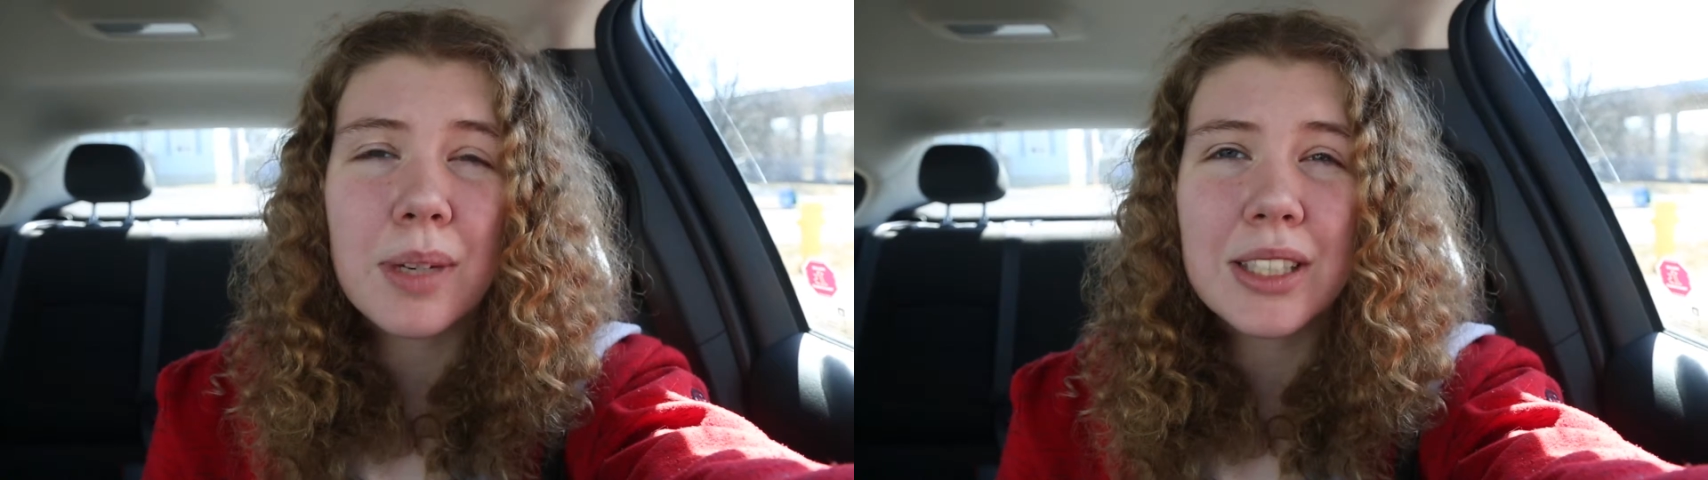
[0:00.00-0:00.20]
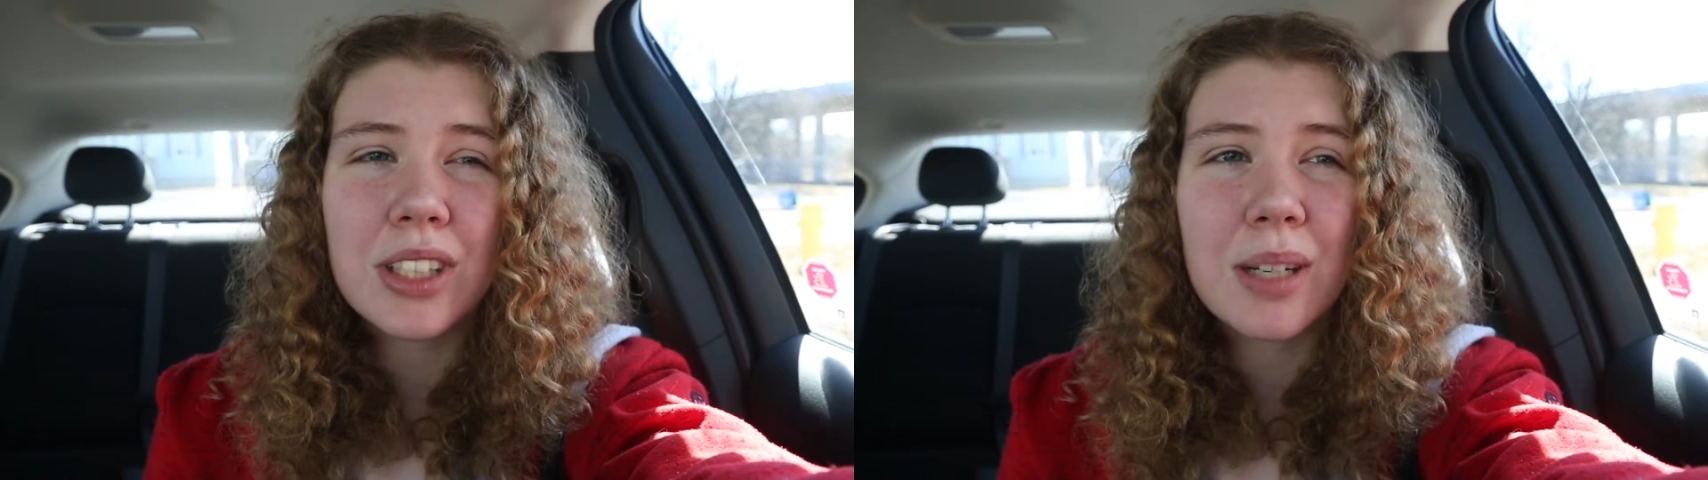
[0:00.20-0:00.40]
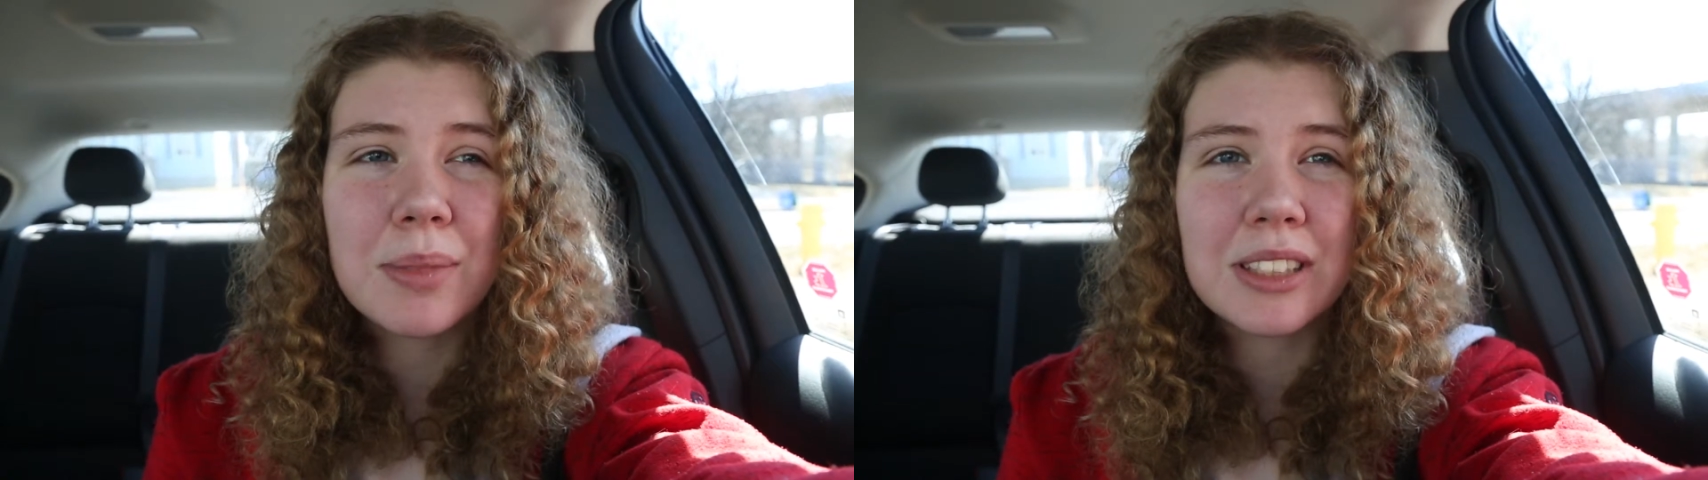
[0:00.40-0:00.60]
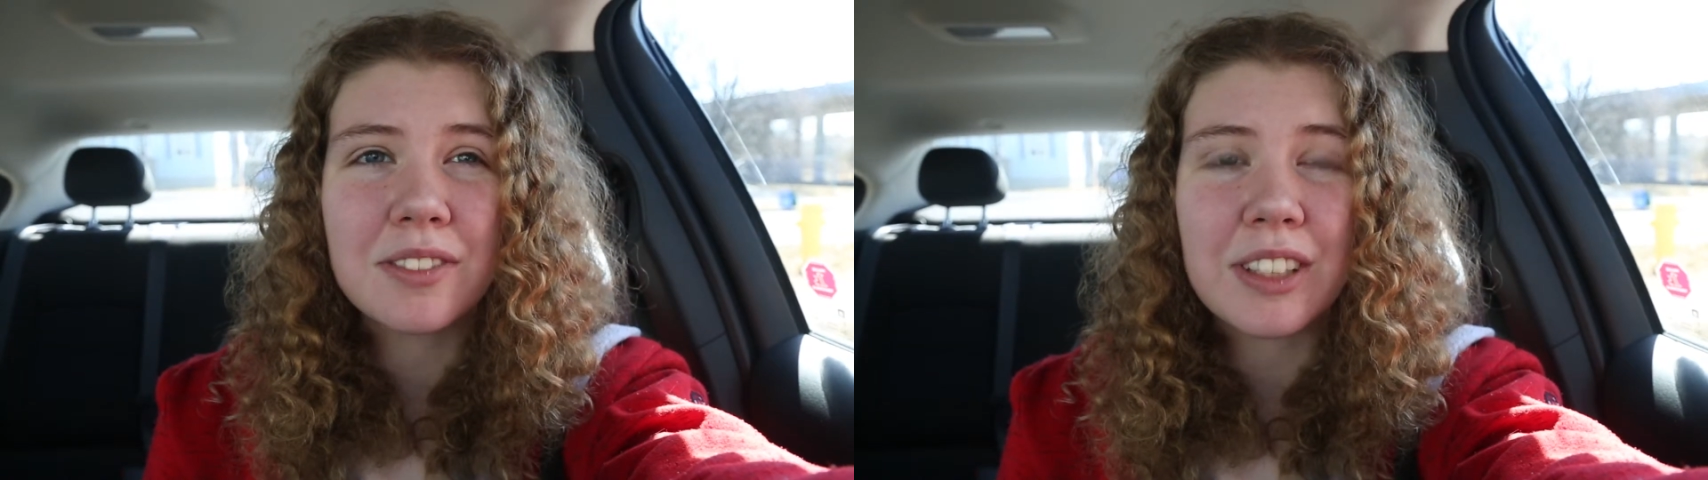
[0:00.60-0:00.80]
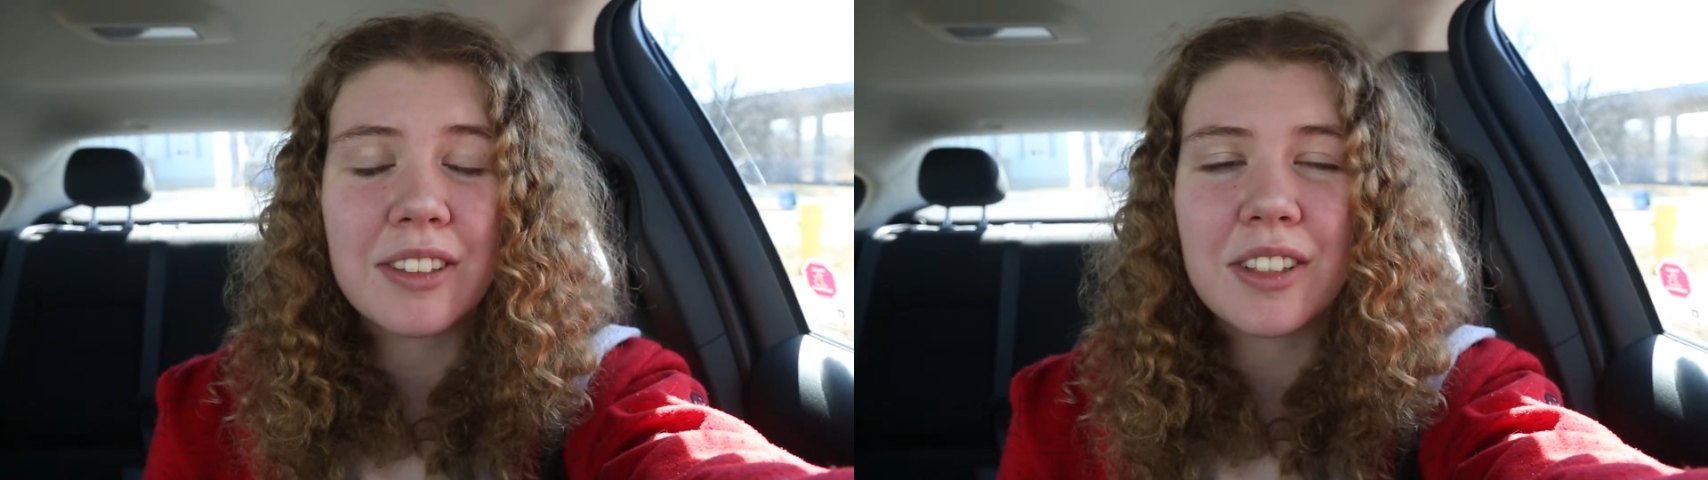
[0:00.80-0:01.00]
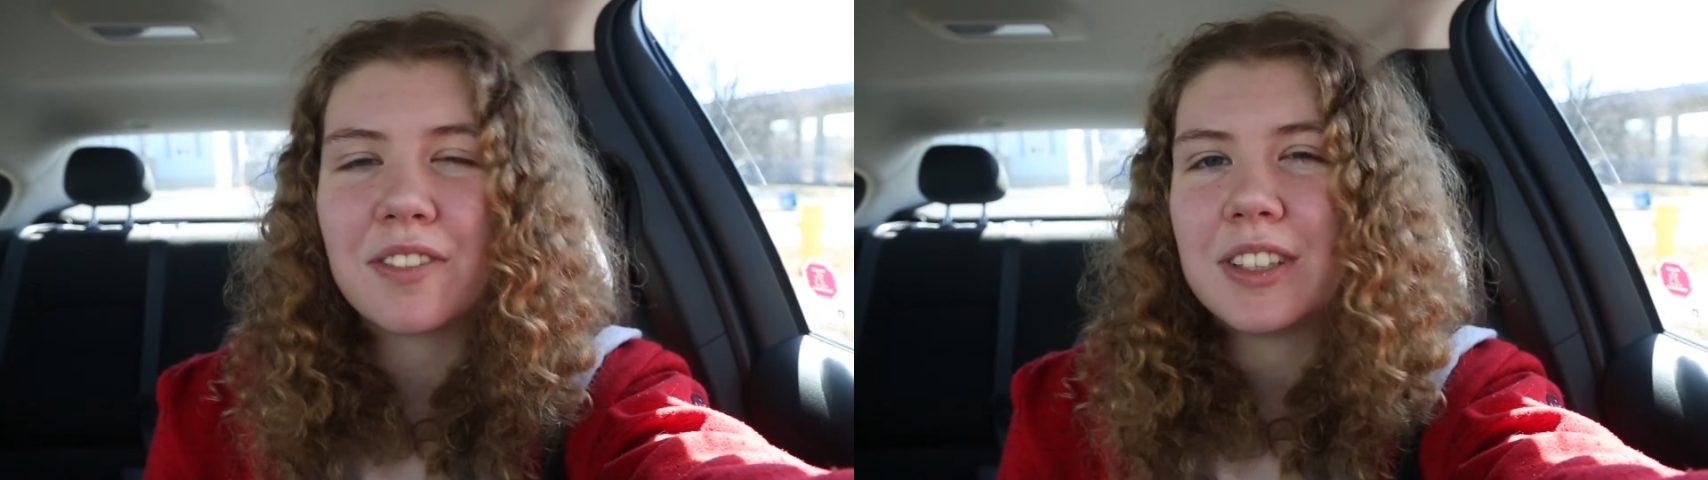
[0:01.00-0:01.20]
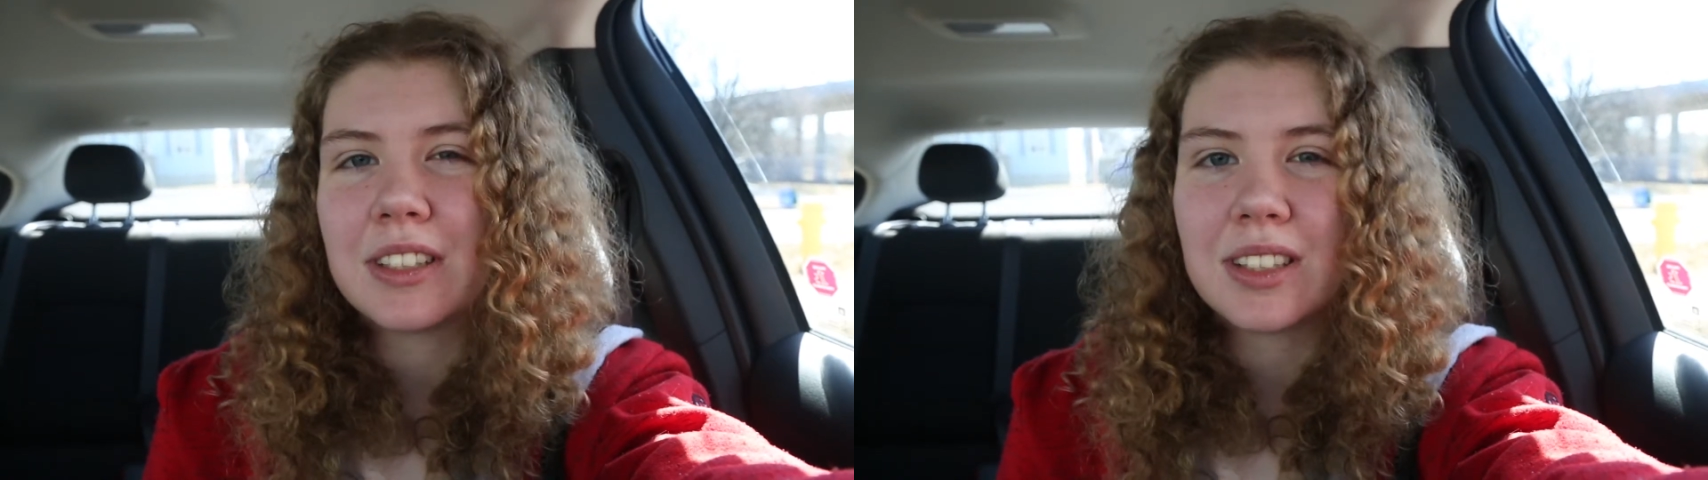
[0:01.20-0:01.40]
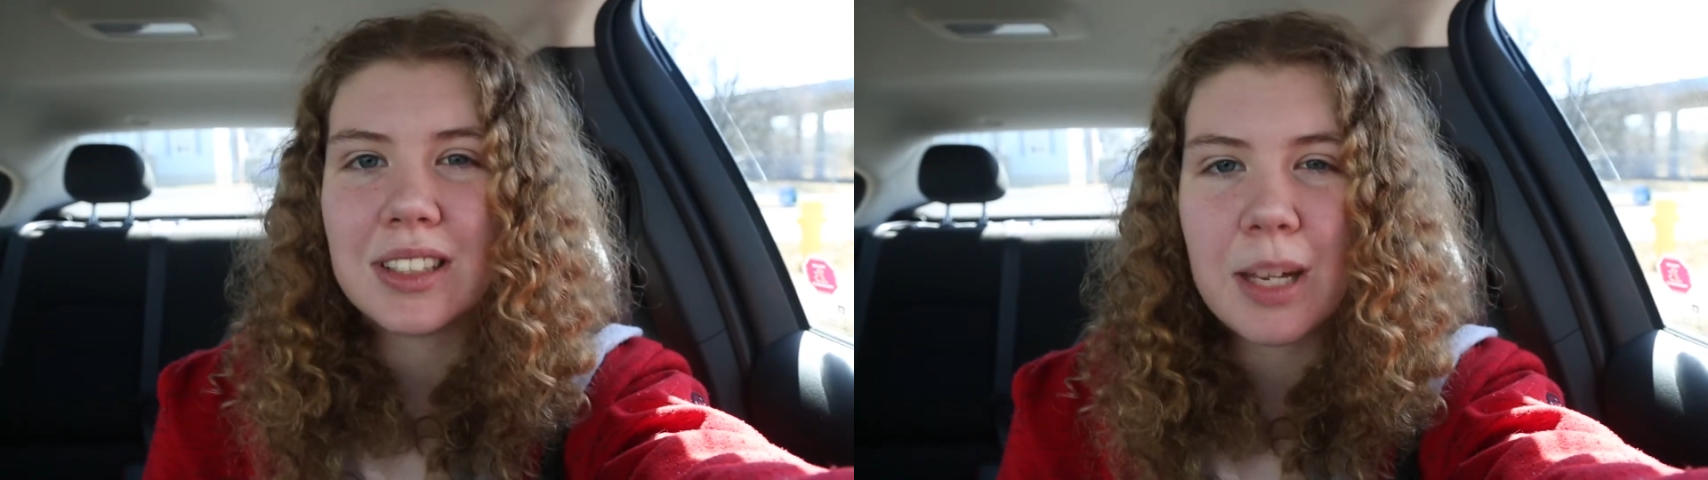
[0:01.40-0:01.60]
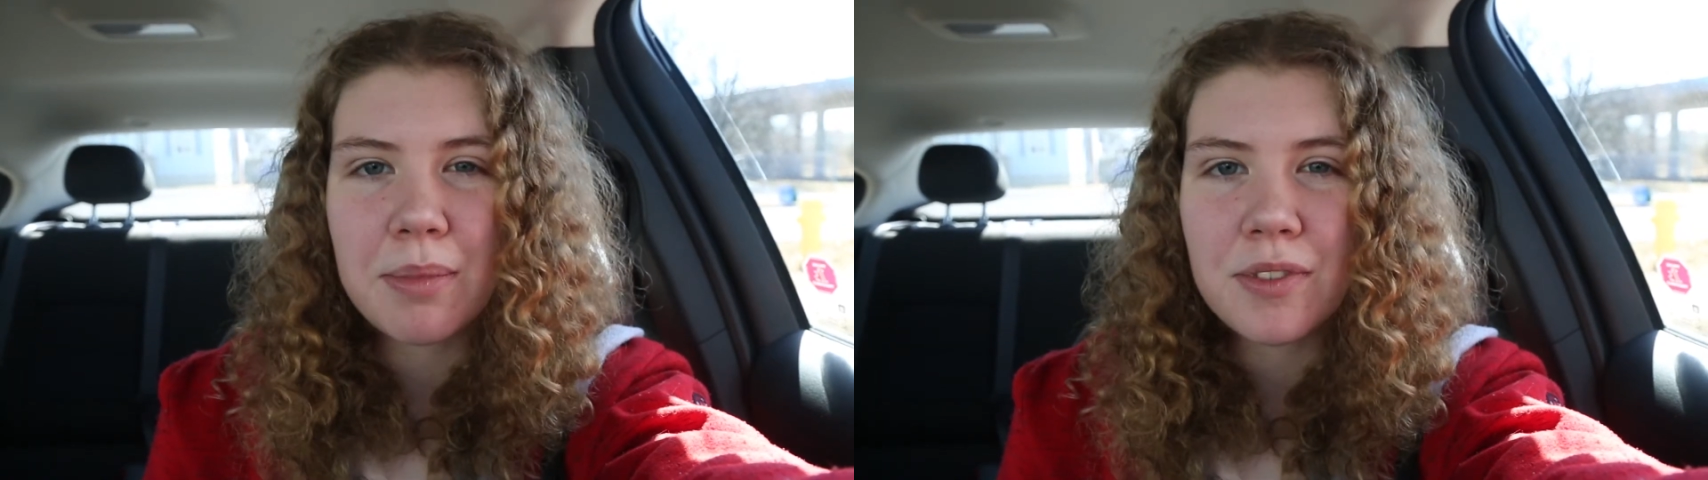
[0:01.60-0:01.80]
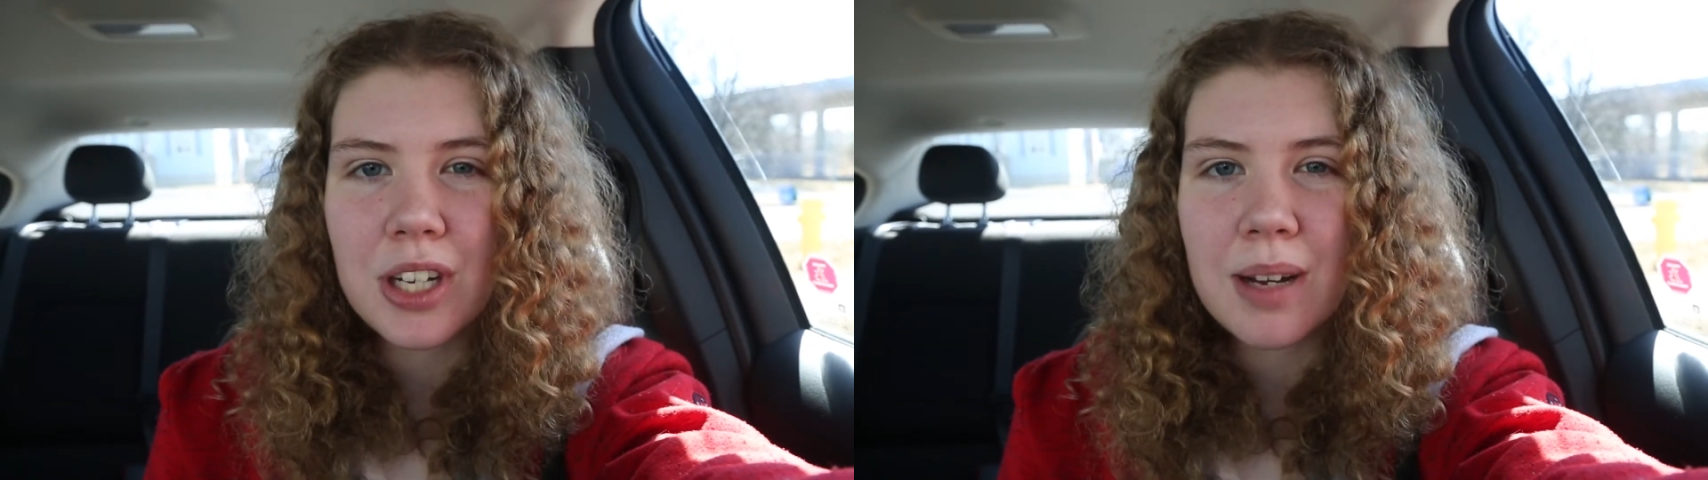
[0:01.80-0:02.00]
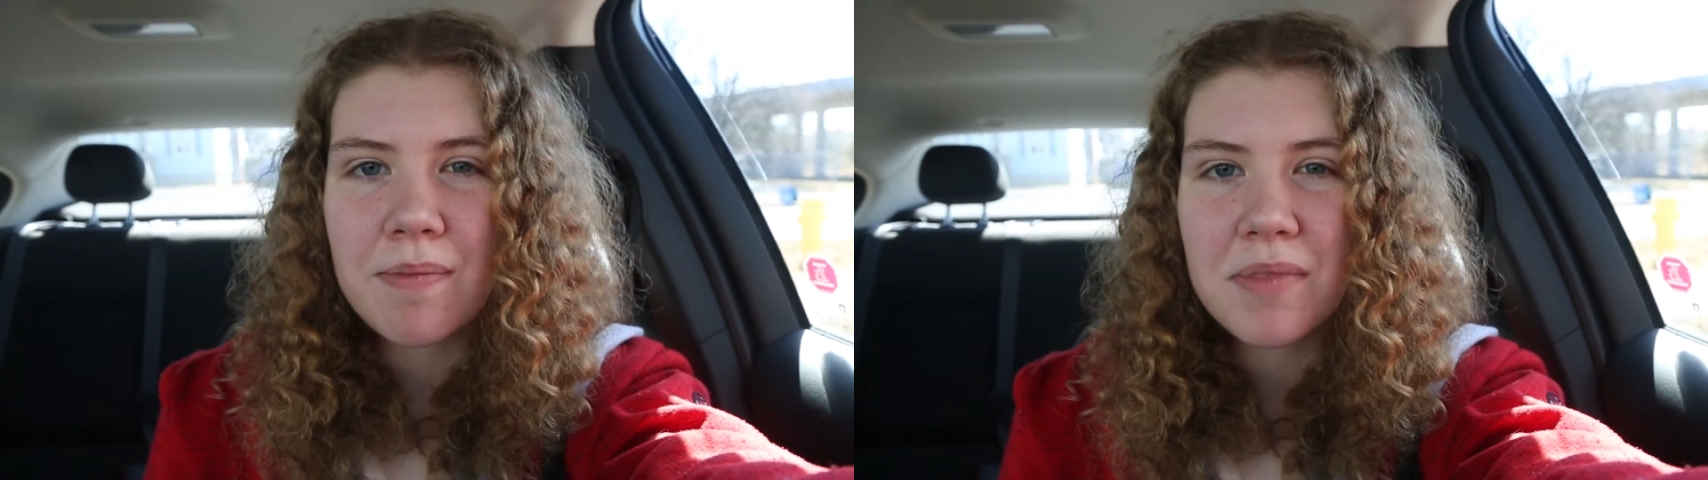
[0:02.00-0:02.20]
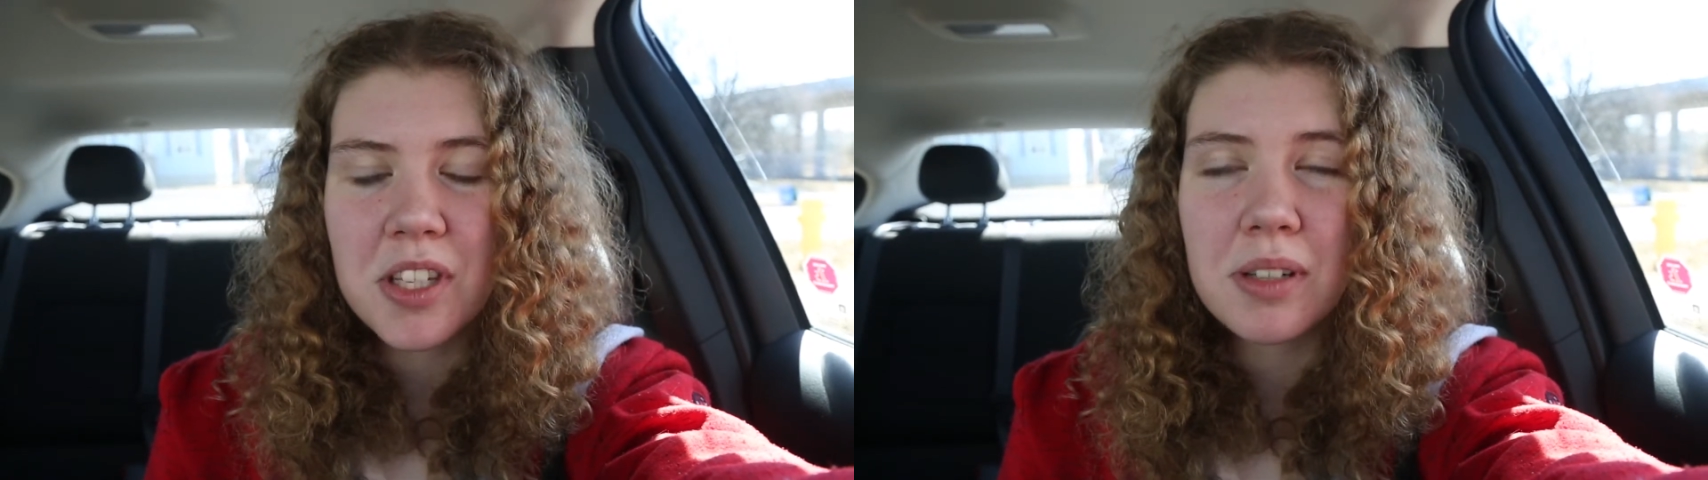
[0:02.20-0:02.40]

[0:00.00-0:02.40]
my job is a very feel-good type of job.